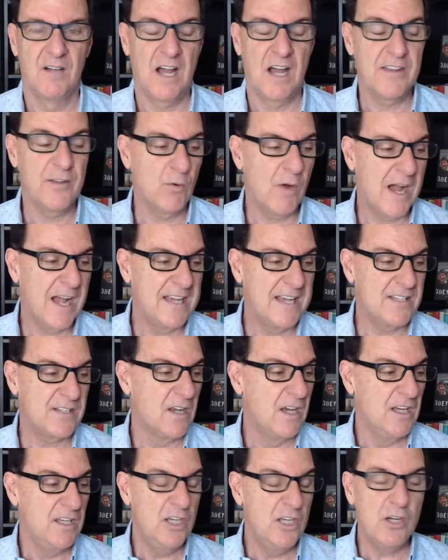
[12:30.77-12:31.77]
Otherwise,
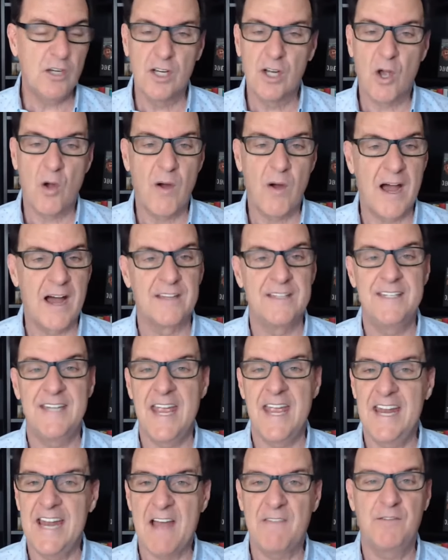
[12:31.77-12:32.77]
you can go on
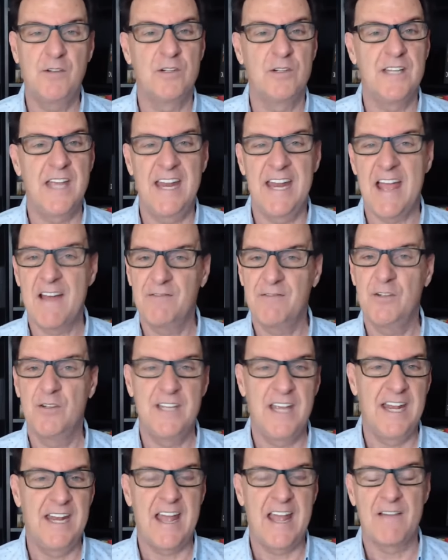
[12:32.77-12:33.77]
date after date after
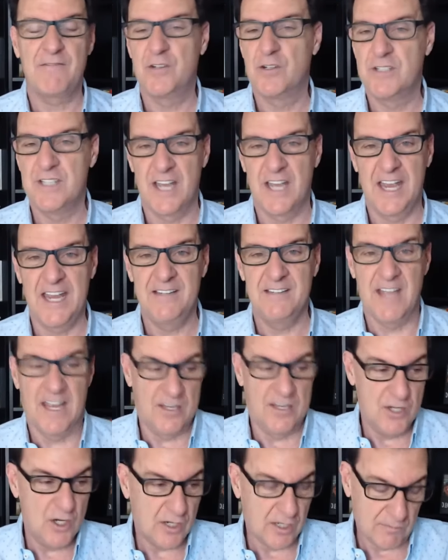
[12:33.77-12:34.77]
date after date,
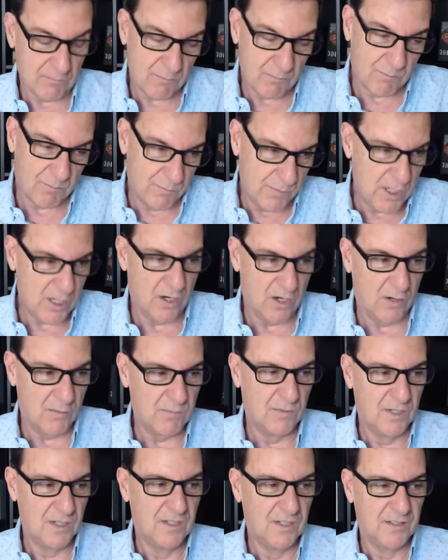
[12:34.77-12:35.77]
and you can, you know,
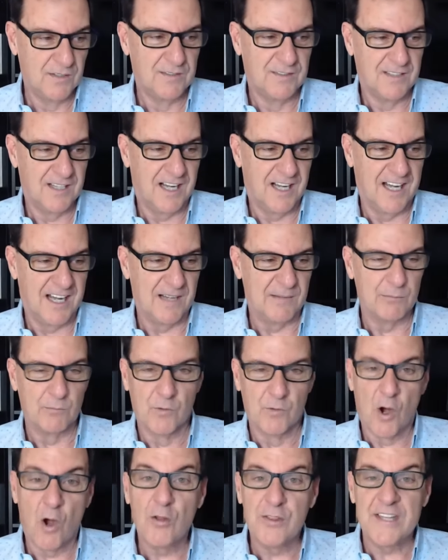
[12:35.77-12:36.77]
um,
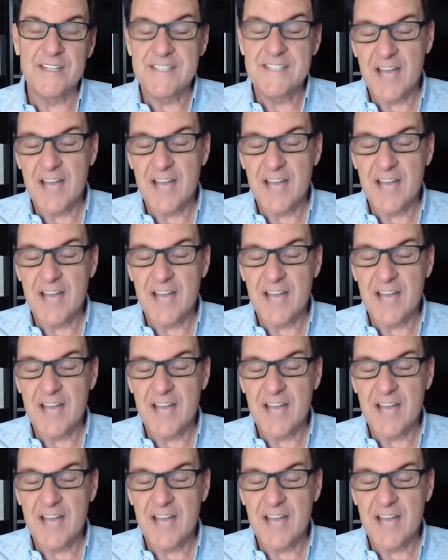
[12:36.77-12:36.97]
roll the